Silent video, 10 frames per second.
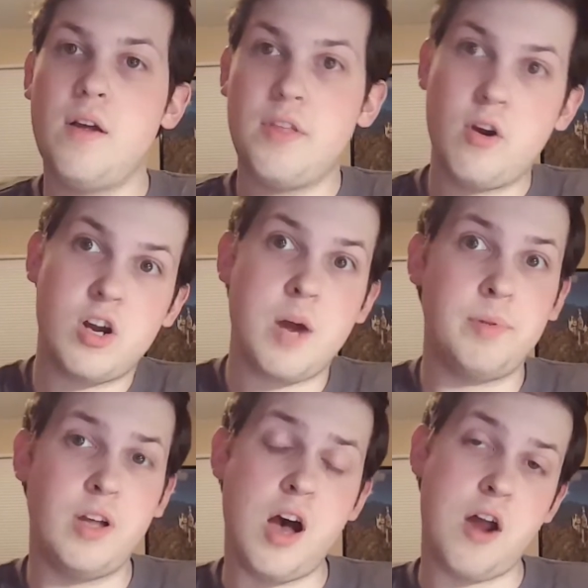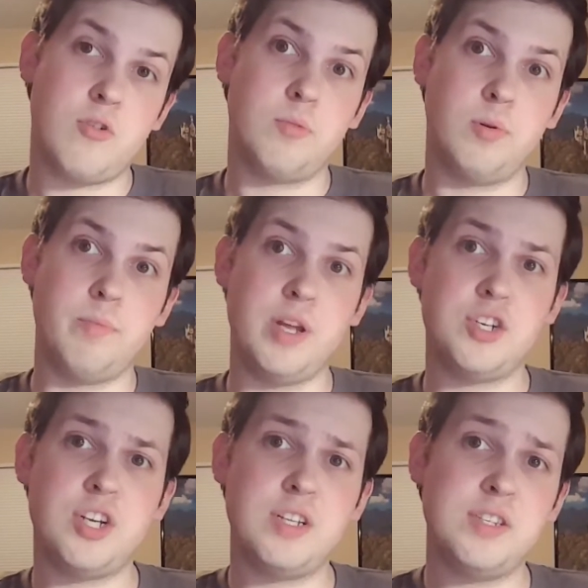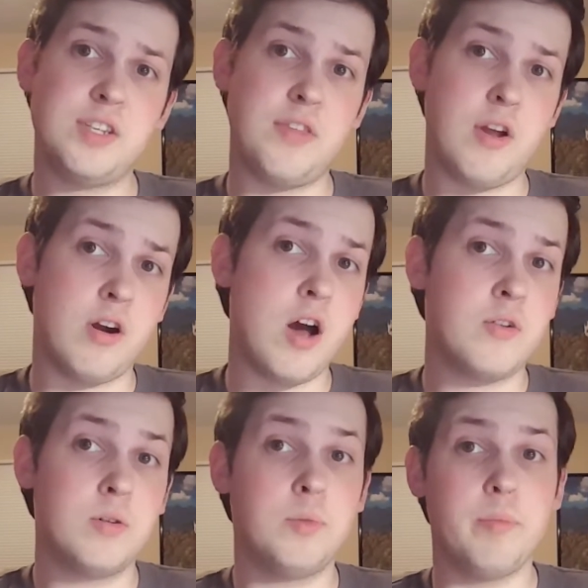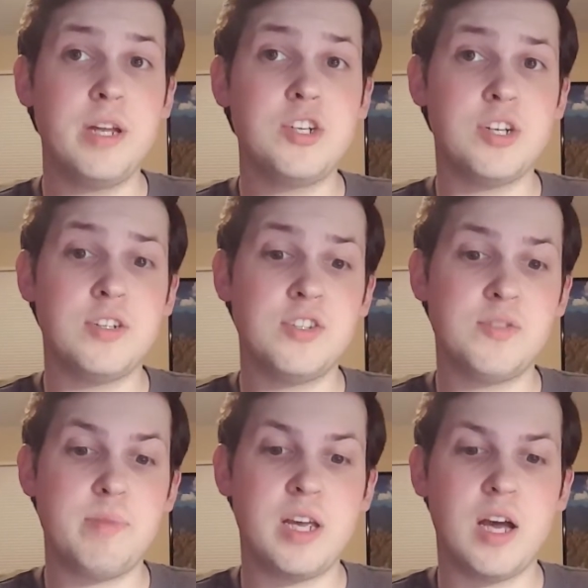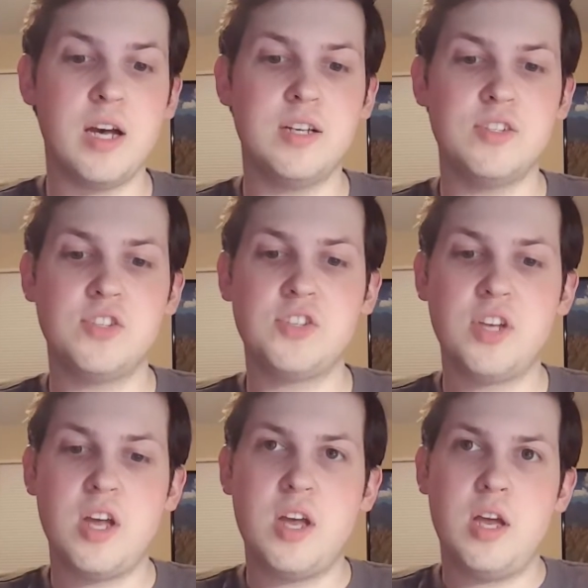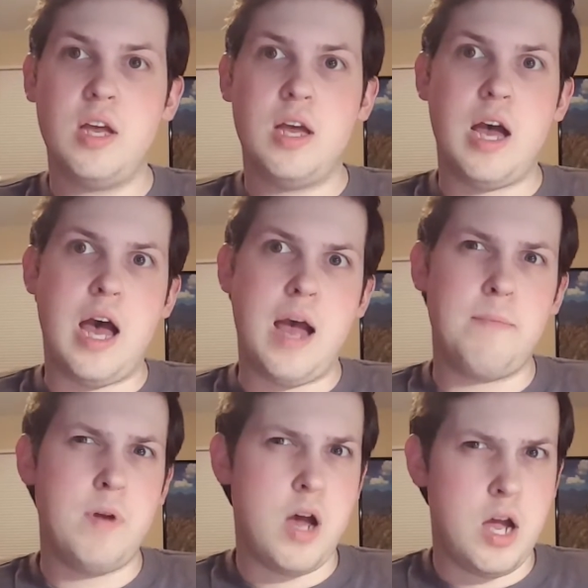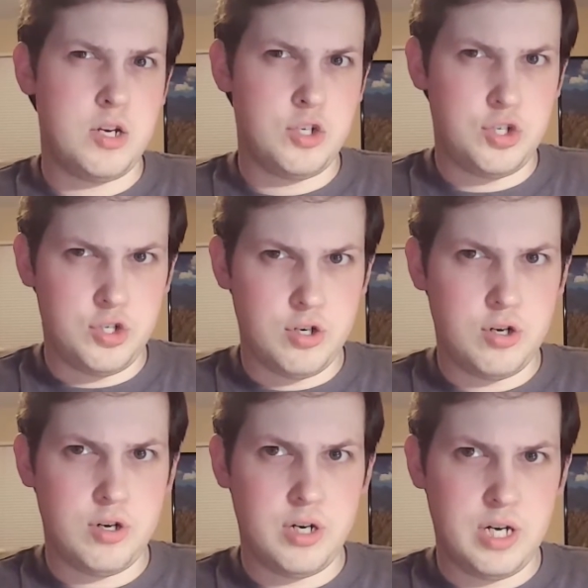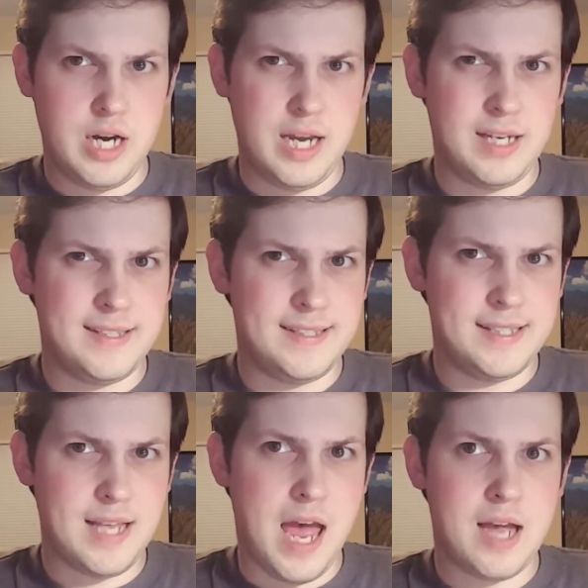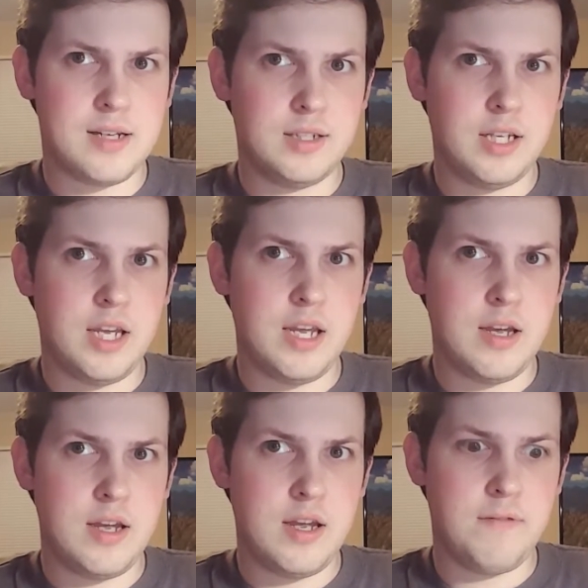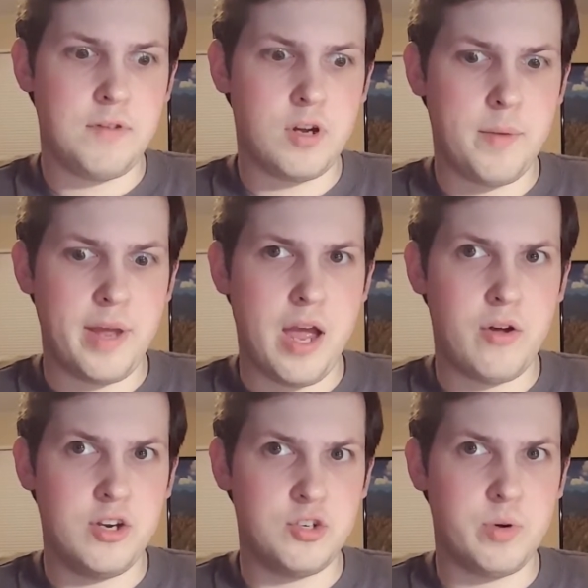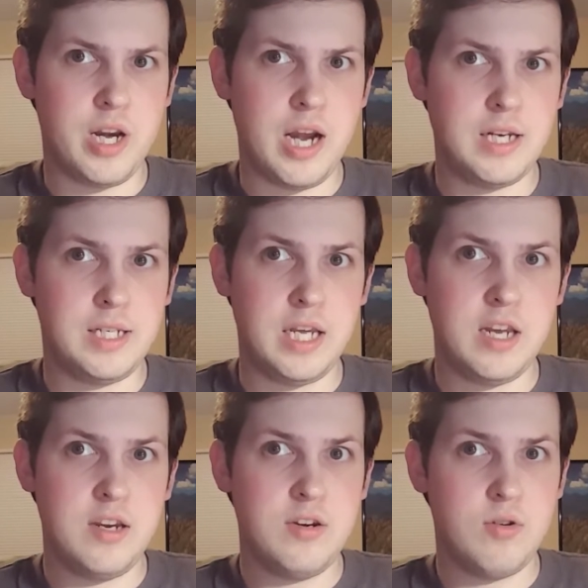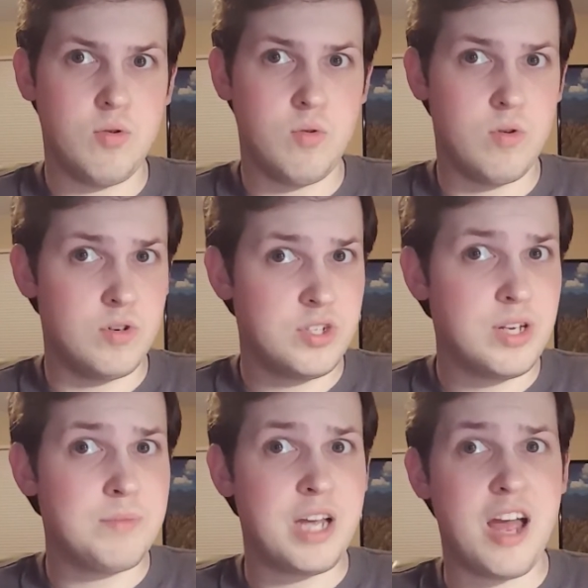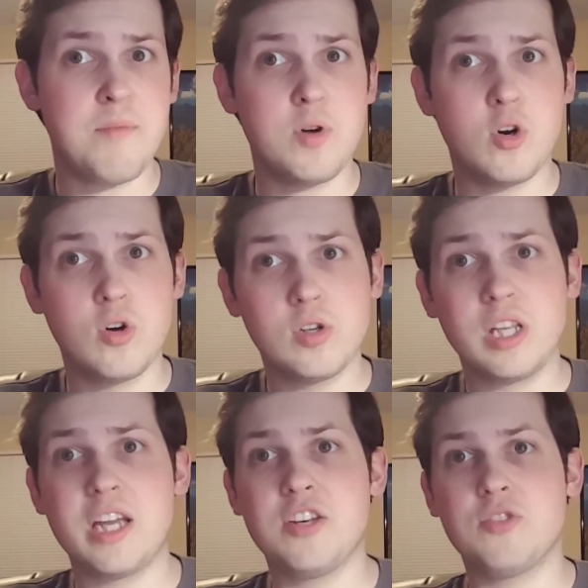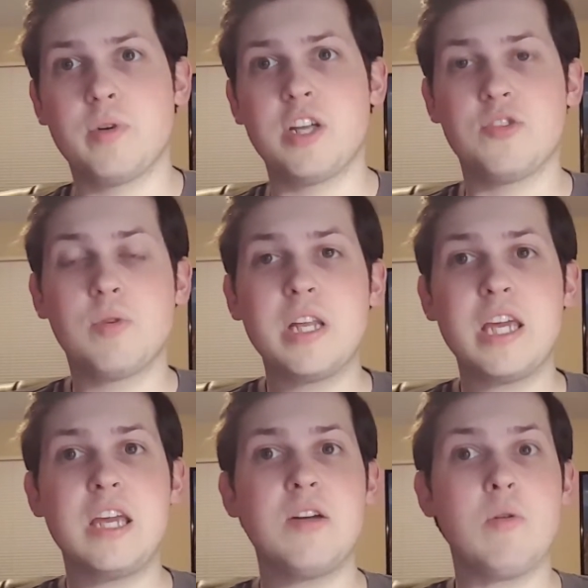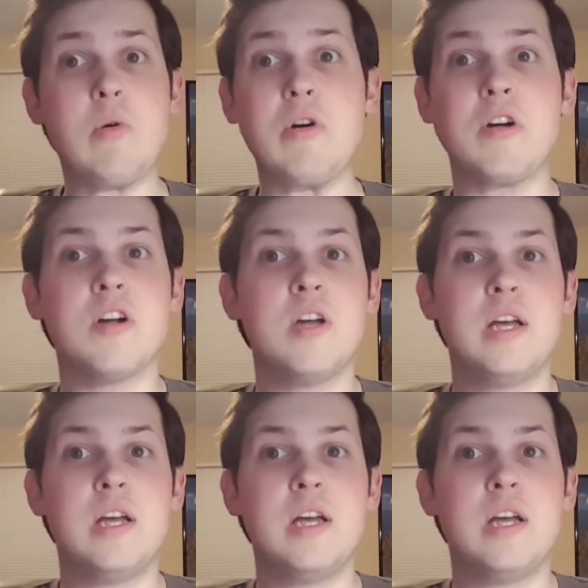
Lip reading: There are a couple of honorable mentions, and they're honorable mentions because I'm not sure exactly if they're coming out in 2019 or sometime early in 2020 or